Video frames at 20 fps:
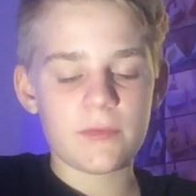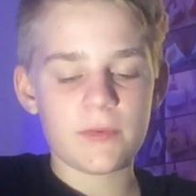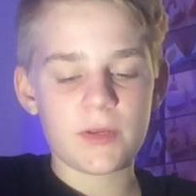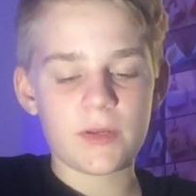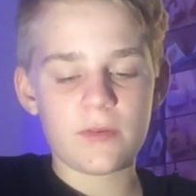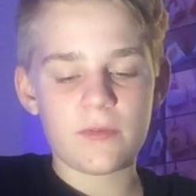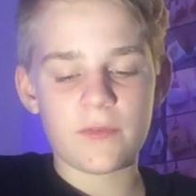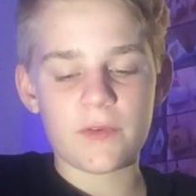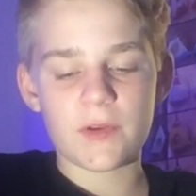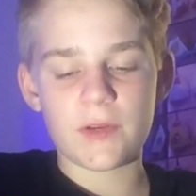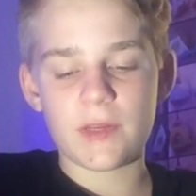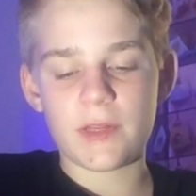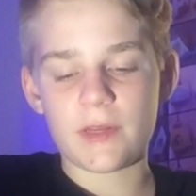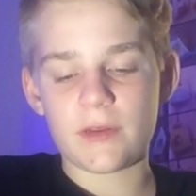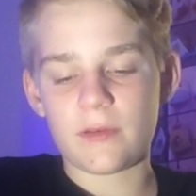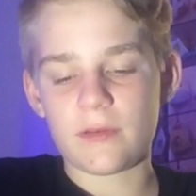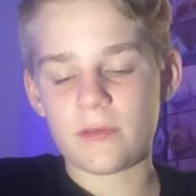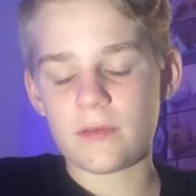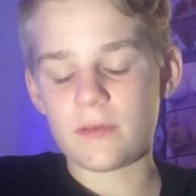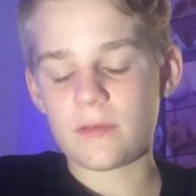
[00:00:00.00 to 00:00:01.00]
rated
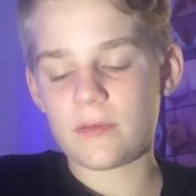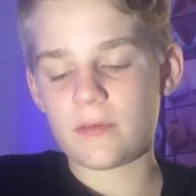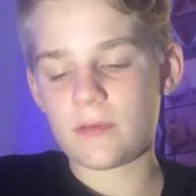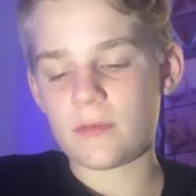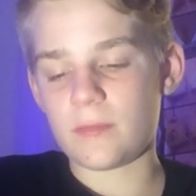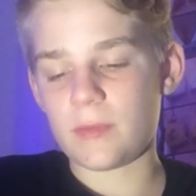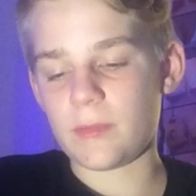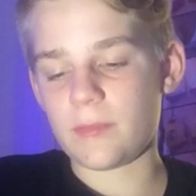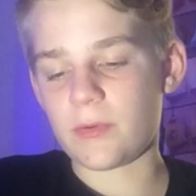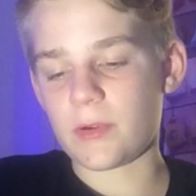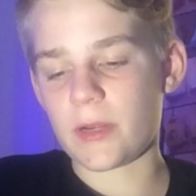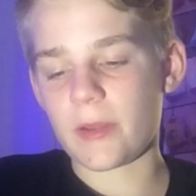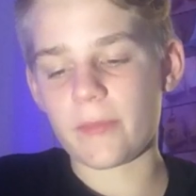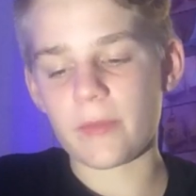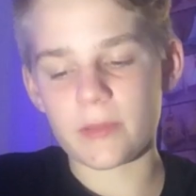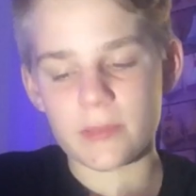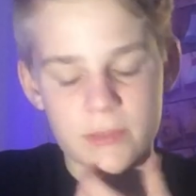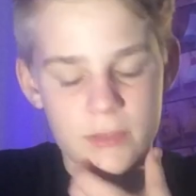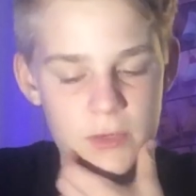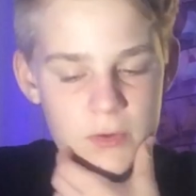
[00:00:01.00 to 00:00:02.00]
Ferdinand. B prime.
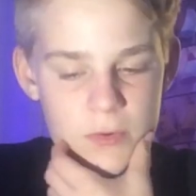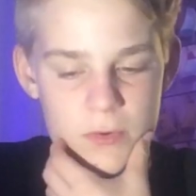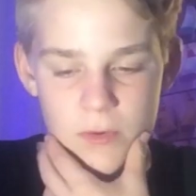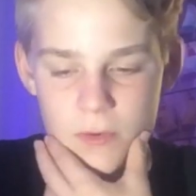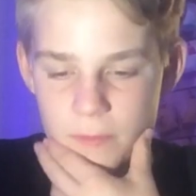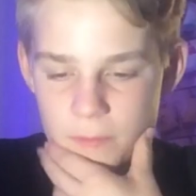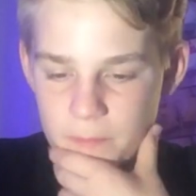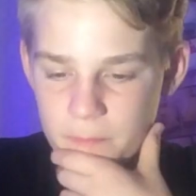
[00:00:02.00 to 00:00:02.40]
Let's go.